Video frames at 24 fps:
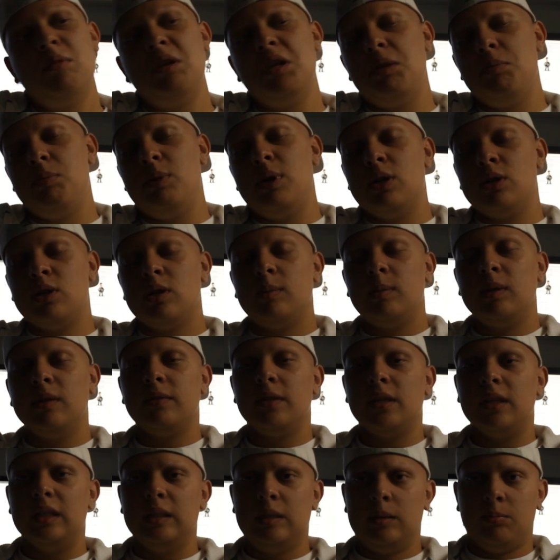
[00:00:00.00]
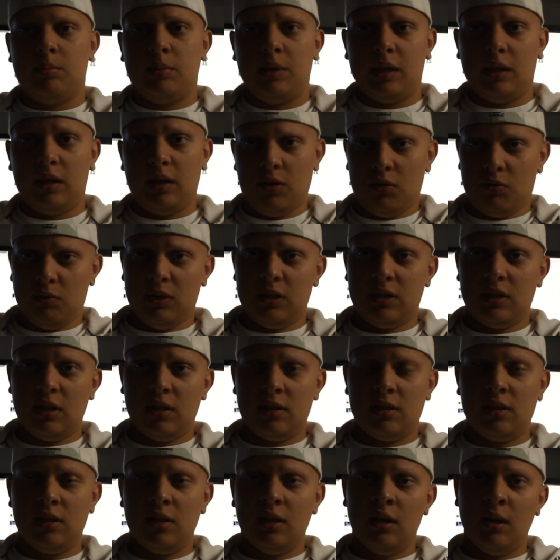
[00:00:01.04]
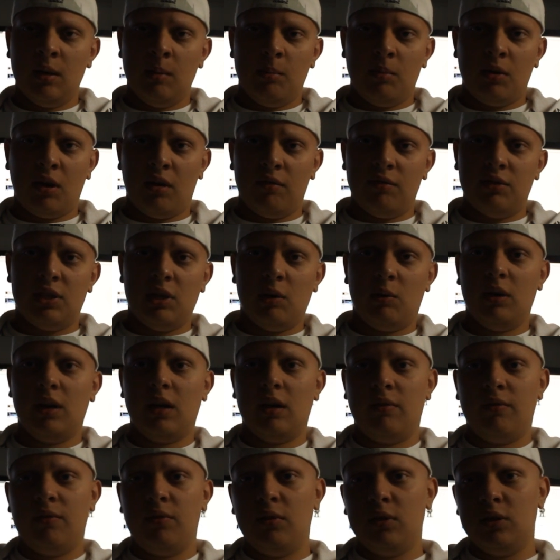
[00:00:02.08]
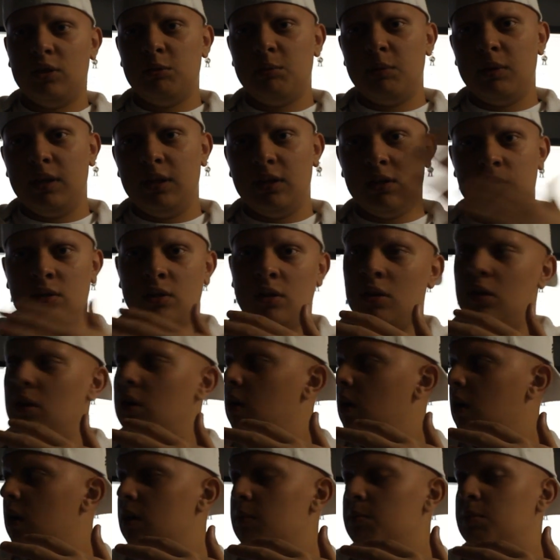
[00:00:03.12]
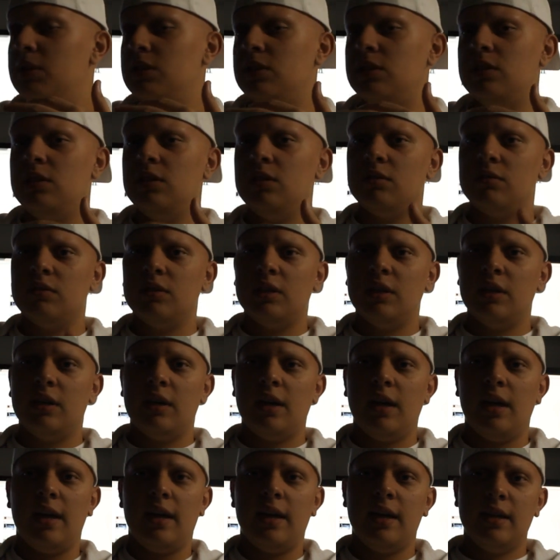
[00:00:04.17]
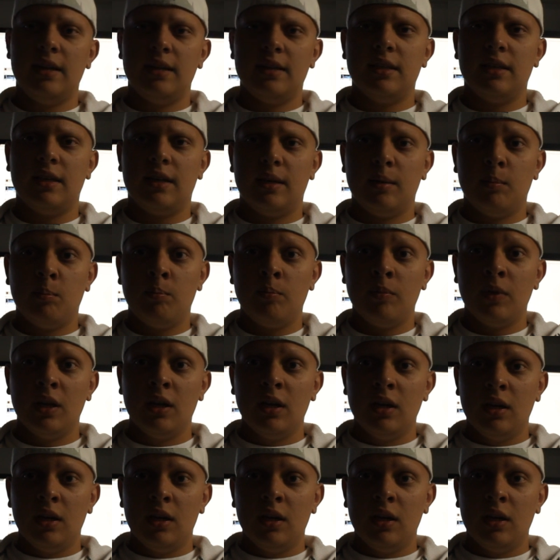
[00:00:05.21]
mainly because all my friends play it on 360, but obviously I want to get a full experience on the PC over there, and, um,